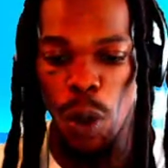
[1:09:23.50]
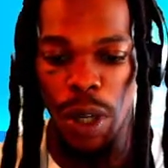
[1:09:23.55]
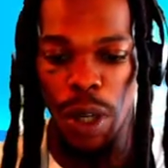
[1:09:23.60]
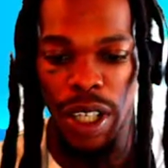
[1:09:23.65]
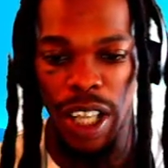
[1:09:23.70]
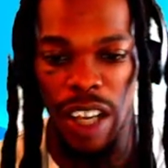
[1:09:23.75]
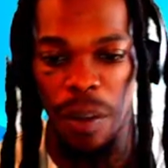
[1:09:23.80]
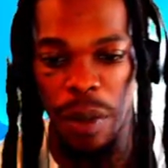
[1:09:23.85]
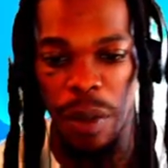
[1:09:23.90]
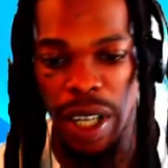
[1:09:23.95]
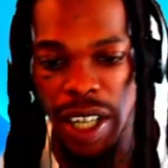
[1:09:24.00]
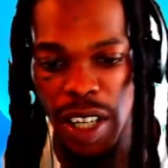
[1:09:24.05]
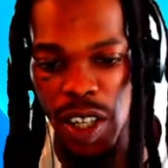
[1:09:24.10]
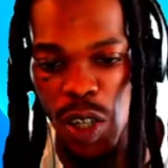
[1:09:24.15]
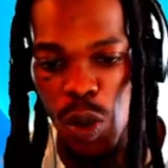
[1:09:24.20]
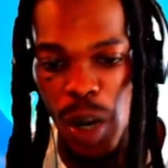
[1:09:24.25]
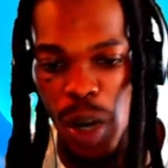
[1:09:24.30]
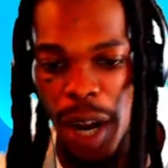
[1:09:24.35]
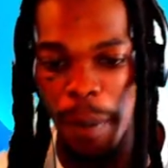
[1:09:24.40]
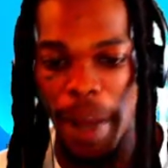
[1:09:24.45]
it gave me, and then that's
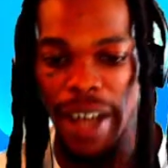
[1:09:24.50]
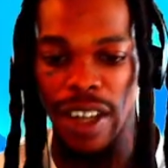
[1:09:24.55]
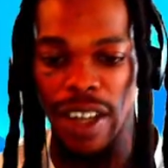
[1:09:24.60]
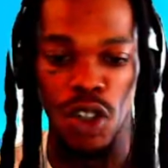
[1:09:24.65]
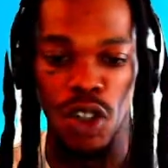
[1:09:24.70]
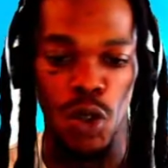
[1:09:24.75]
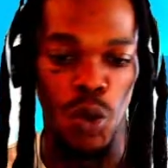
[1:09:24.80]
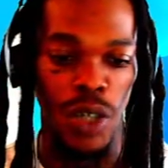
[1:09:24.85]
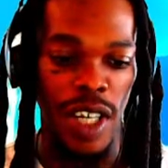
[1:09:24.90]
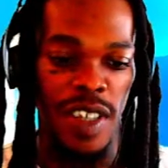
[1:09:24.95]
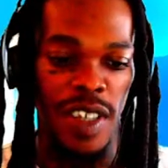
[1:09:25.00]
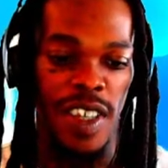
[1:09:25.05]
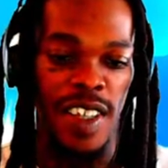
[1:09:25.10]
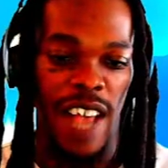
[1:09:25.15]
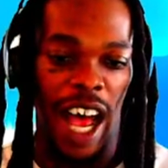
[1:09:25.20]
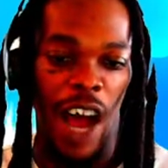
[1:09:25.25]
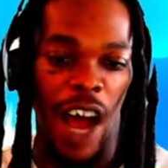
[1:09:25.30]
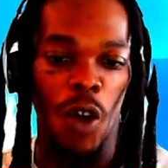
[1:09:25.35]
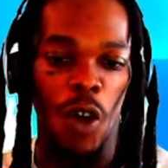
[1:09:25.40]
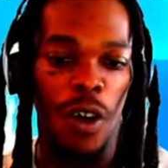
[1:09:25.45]
what I managed to do. This is
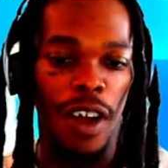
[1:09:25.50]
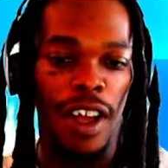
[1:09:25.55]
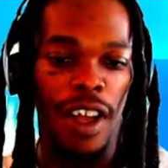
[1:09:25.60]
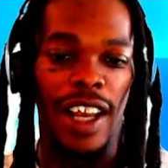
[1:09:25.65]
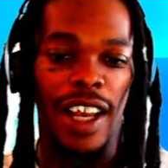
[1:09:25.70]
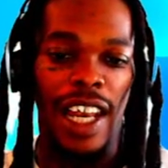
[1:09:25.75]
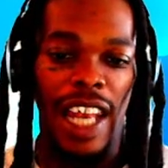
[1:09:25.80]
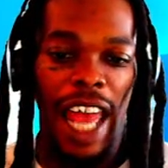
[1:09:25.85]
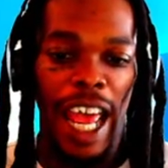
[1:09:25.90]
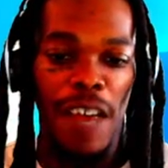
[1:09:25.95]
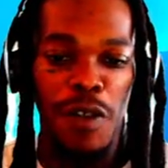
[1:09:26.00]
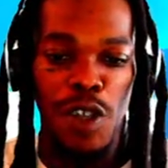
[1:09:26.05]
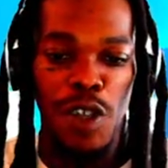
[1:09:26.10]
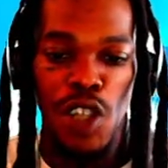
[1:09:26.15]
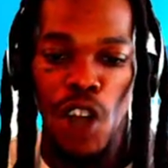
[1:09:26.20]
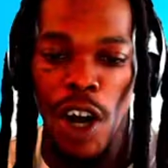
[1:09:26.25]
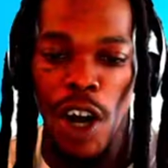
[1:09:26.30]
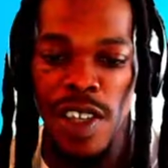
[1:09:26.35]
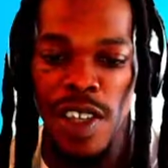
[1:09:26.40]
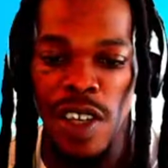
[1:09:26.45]
how life
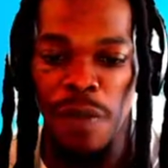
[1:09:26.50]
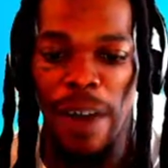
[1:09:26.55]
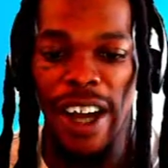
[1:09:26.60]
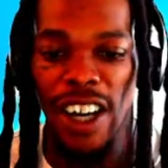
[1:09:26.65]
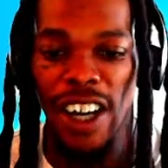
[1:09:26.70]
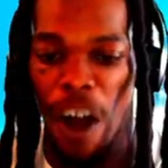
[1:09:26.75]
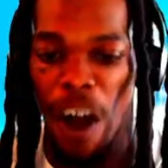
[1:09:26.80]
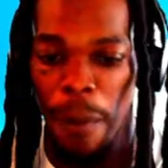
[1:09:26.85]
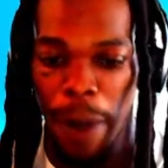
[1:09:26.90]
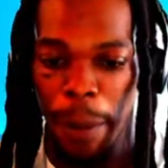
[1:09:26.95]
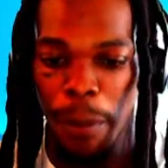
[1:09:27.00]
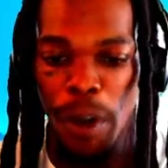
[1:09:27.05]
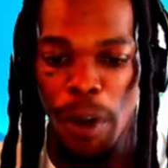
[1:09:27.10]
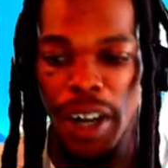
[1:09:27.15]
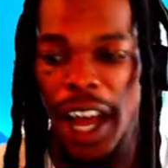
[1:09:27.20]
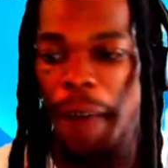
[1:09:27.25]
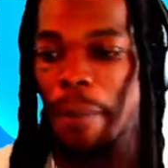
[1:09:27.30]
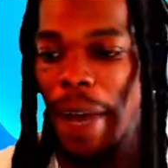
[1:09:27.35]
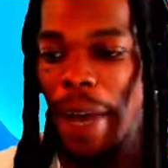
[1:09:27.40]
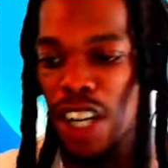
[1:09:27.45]
starts in my comic book.
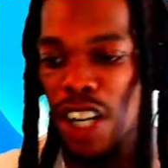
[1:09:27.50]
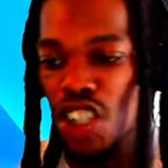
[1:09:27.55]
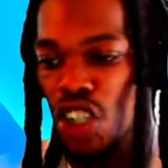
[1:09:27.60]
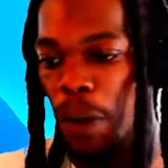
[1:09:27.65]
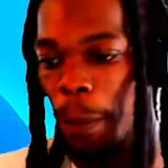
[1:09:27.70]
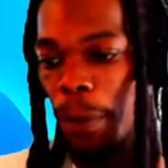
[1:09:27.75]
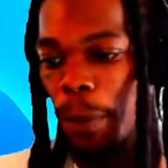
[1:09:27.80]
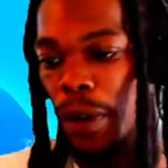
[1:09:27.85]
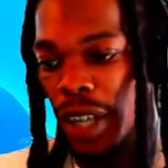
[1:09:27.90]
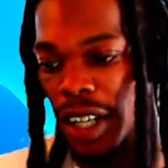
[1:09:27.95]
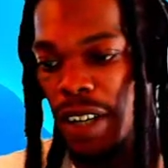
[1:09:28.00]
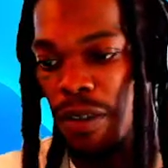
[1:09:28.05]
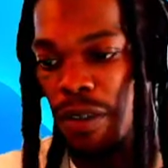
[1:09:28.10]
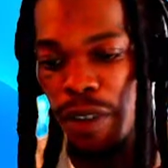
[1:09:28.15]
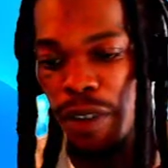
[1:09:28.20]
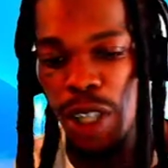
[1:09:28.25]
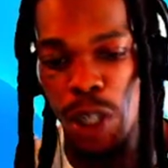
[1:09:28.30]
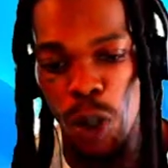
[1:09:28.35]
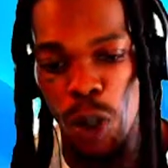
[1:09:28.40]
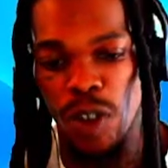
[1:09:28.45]
I managed to put it in
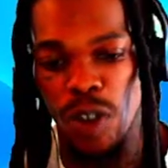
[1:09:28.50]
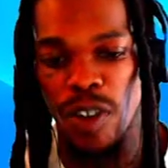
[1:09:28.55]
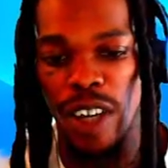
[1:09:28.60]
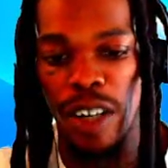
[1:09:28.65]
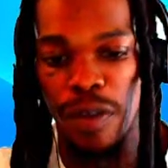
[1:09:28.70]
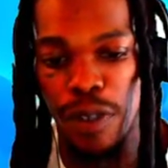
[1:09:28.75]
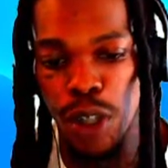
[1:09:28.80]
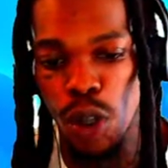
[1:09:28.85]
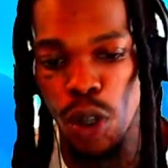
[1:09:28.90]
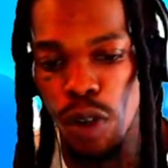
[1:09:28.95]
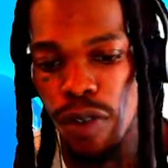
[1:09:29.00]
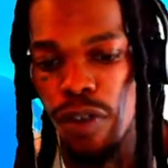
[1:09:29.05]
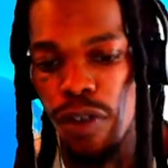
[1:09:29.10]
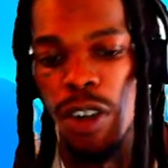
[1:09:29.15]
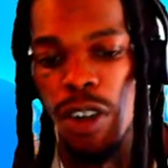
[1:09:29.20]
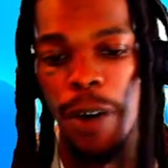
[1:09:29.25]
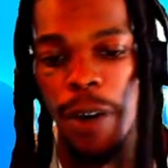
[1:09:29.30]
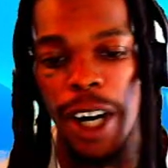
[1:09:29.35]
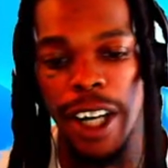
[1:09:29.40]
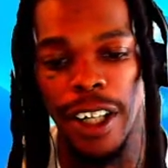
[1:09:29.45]
video
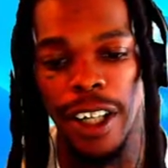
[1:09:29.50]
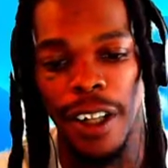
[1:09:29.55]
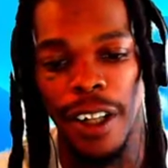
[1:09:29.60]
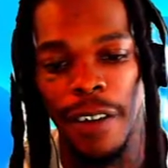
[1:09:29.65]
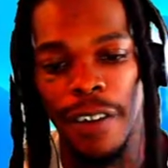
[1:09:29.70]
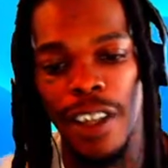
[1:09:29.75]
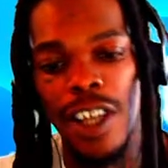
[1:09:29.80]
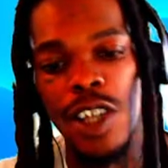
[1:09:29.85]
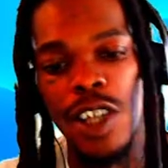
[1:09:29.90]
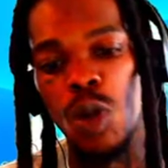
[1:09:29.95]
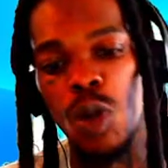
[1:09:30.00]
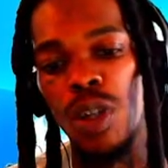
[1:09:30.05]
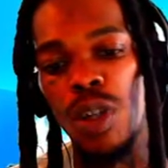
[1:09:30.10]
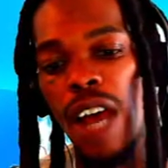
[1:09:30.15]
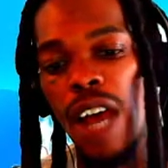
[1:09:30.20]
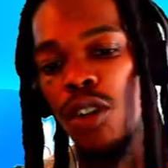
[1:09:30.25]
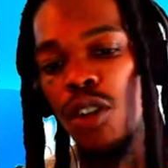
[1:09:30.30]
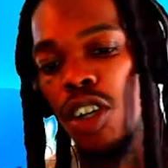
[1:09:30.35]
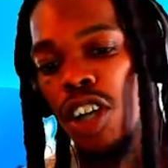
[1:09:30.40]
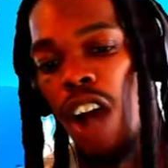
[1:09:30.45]
form, right? So you
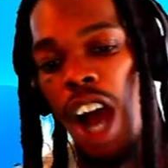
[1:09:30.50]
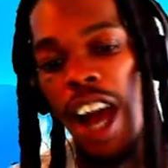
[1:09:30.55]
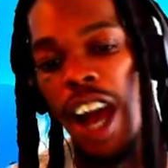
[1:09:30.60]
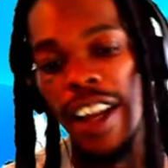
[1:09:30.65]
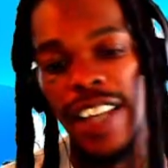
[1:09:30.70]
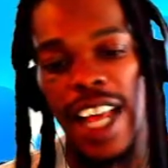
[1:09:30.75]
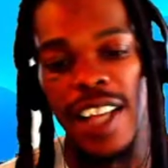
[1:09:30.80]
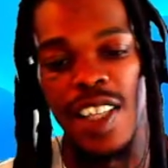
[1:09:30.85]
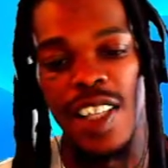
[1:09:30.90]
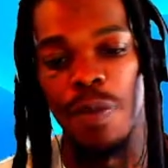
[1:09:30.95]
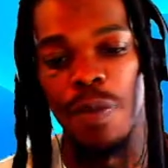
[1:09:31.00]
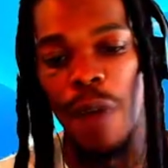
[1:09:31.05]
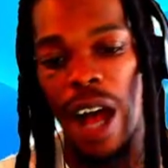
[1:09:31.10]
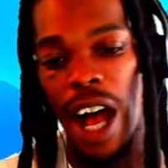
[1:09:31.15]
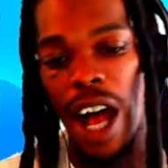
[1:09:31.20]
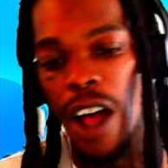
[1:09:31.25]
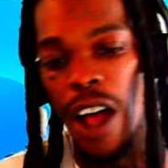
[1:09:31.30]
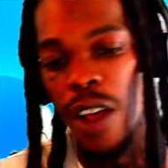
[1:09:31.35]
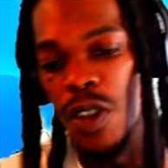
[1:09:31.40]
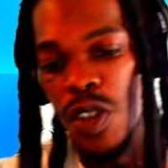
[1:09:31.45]
have the god that
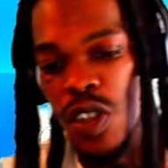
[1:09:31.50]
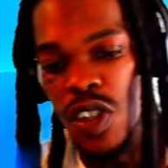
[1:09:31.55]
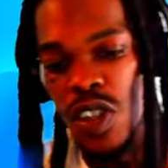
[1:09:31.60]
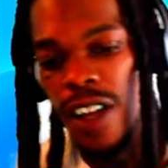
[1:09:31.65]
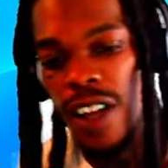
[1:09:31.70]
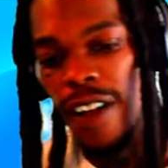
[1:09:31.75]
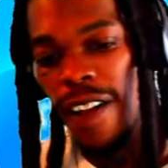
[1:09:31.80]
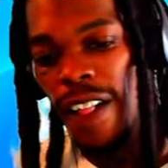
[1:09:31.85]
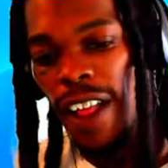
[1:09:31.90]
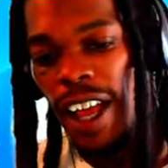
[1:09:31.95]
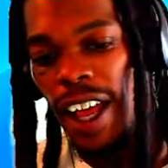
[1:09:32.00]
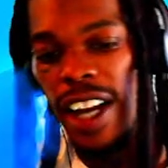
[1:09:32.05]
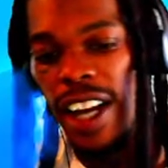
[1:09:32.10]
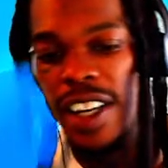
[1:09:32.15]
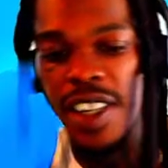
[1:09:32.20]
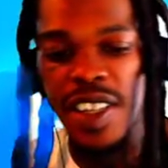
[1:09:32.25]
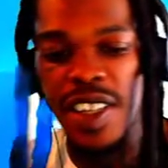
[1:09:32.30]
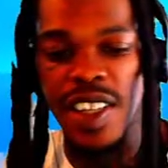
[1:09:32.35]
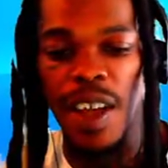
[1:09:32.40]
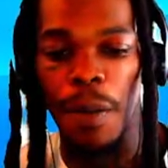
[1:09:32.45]
smiles, and then he
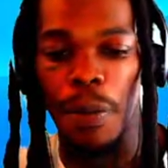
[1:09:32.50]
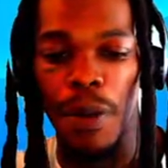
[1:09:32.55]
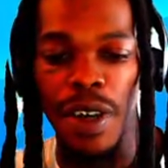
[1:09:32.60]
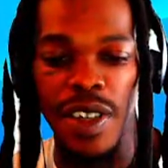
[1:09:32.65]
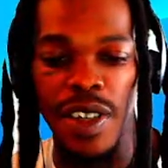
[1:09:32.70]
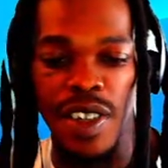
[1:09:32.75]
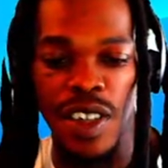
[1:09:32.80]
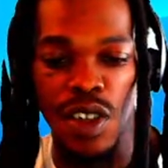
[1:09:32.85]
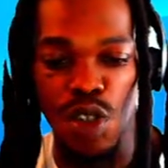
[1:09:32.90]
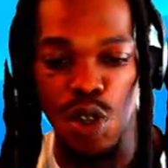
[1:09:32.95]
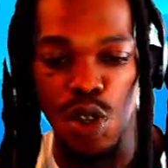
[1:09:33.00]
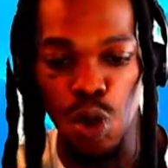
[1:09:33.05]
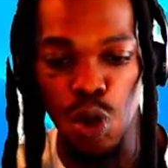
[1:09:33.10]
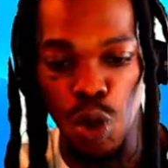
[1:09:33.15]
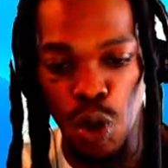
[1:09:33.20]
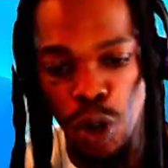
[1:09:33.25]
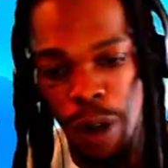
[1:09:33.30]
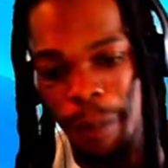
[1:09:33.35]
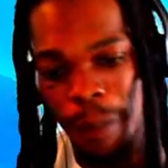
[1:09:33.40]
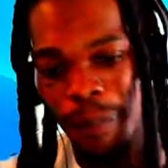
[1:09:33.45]
separates in
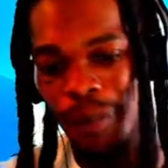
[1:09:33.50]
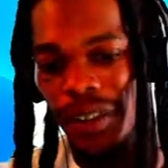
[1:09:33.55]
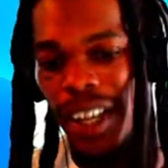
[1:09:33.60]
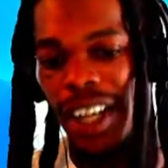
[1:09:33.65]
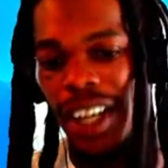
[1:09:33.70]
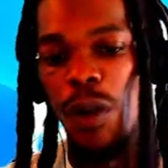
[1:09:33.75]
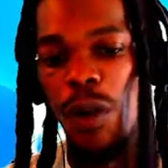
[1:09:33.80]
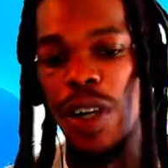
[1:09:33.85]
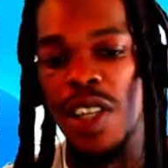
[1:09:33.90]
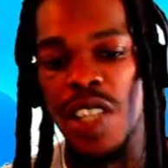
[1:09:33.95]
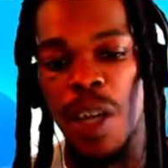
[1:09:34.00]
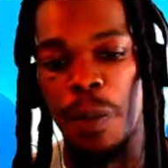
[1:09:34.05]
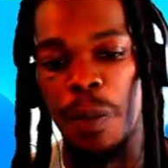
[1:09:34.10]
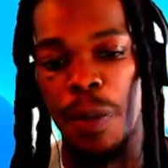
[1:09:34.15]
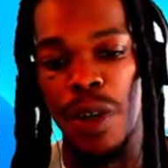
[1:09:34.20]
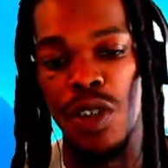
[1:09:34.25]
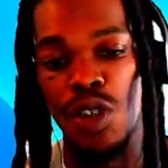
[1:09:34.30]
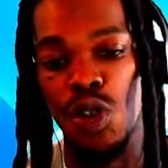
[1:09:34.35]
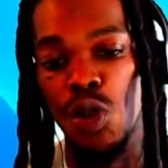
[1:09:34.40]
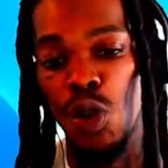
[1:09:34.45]
two, and then when he
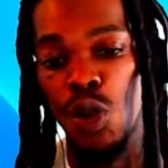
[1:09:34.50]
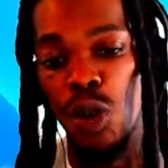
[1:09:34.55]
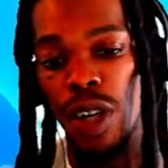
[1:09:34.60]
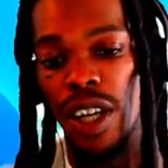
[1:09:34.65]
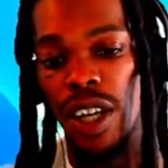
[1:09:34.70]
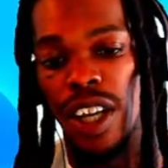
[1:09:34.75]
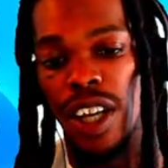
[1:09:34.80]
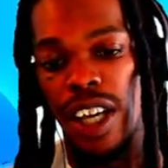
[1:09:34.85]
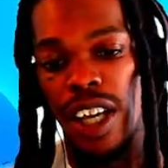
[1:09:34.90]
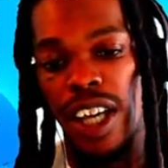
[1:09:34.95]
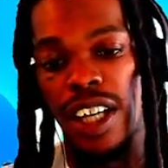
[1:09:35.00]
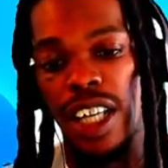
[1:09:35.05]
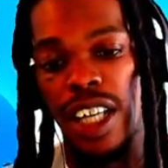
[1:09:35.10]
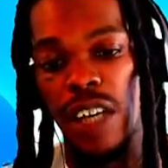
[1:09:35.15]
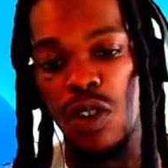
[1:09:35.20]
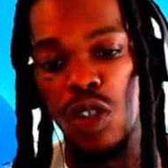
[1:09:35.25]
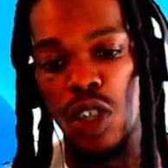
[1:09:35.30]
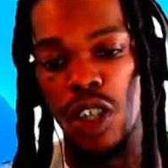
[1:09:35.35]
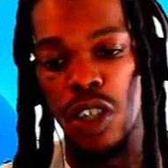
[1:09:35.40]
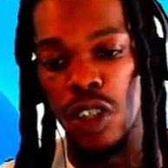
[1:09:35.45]
separates two, it
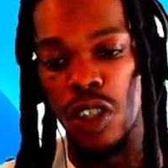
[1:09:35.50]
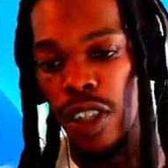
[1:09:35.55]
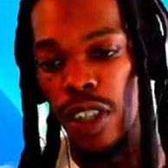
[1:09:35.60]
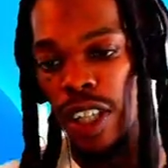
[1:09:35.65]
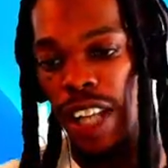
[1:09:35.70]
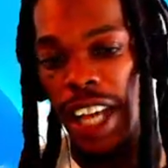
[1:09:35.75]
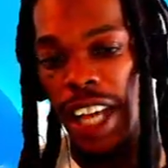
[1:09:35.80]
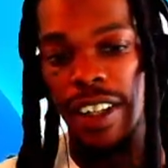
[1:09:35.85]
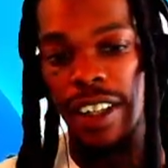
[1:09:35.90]
gives like